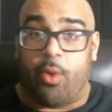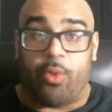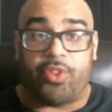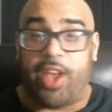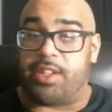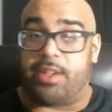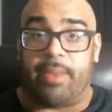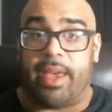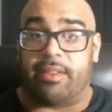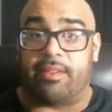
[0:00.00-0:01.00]
Sasha
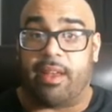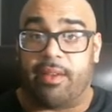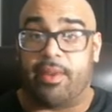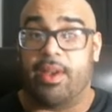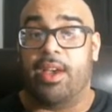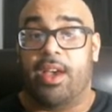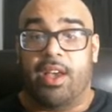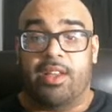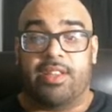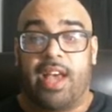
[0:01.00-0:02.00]
Banks stuff.
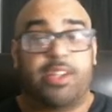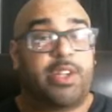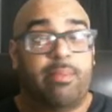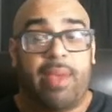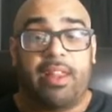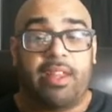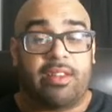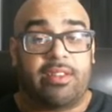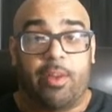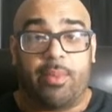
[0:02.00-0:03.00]
Sasha and Bayley could
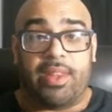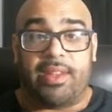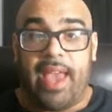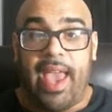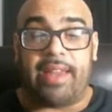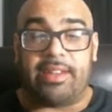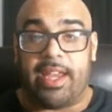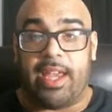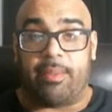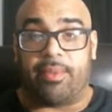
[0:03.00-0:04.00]
still be the tag
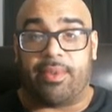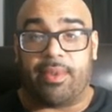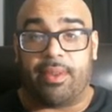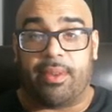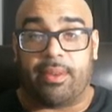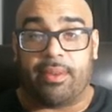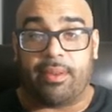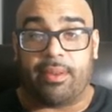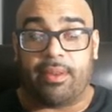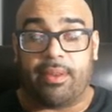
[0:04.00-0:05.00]
champs.
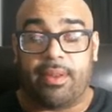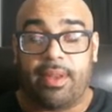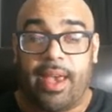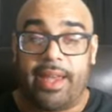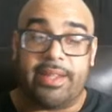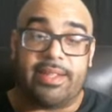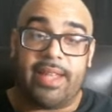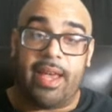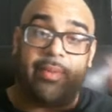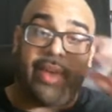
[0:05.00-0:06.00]
And
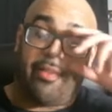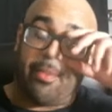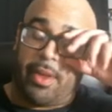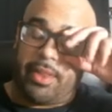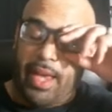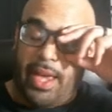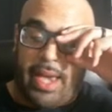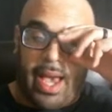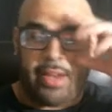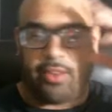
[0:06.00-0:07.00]
instead, we have them on the
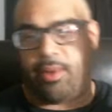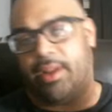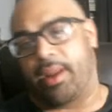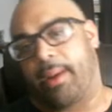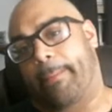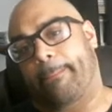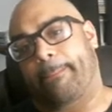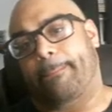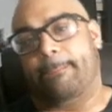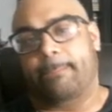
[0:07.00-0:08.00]
Iconics right now.
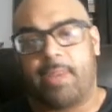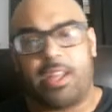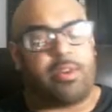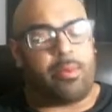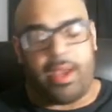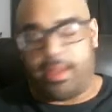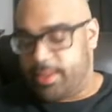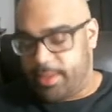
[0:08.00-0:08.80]
It's a waste.